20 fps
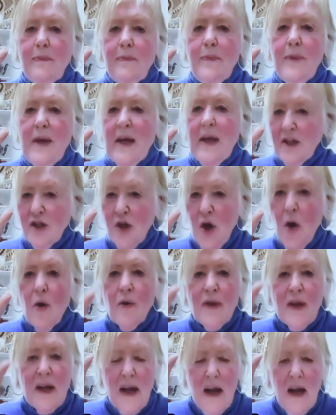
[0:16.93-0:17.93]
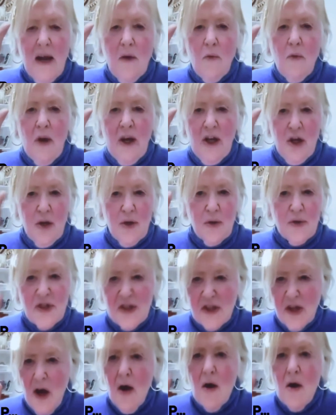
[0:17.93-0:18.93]
being told that when you
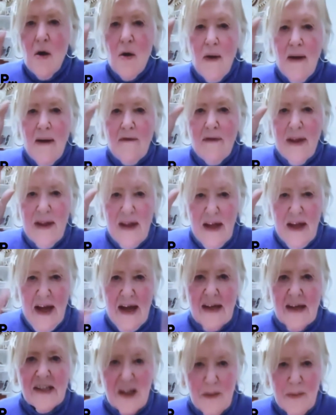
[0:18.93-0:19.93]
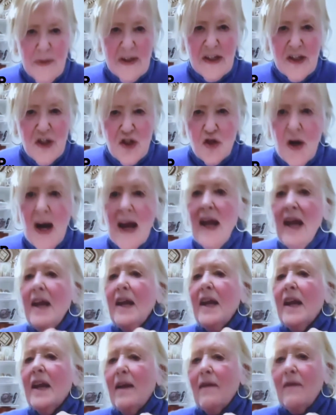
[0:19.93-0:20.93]
sew, everything has to be
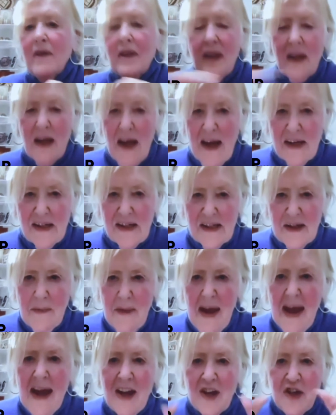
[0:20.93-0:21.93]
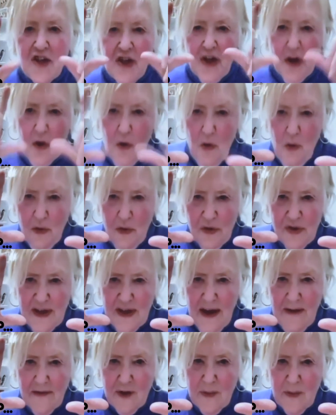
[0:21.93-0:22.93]
straight and everything has to match and the corners
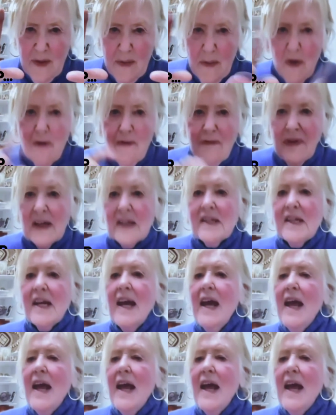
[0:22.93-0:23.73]
have to be perfect.